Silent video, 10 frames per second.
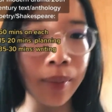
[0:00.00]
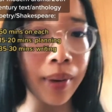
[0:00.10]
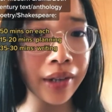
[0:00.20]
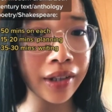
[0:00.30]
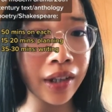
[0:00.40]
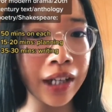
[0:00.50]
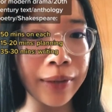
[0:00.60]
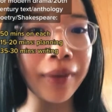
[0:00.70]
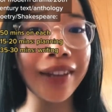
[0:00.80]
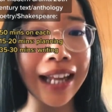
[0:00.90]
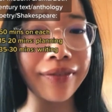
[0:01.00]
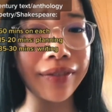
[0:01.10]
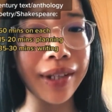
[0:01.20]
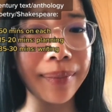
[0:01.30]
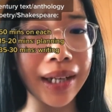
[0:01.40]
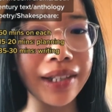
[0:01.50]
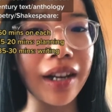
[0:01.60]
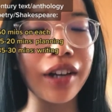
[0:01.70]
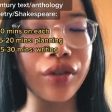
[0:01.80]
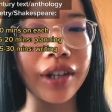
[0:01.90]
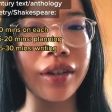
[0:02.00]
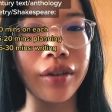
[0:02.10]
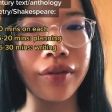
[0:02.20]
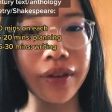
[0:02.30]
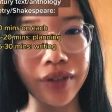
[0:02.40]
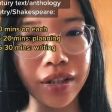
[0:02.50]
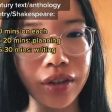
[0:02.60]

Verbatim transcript: Personally, within that 15 minutes, I try to do 15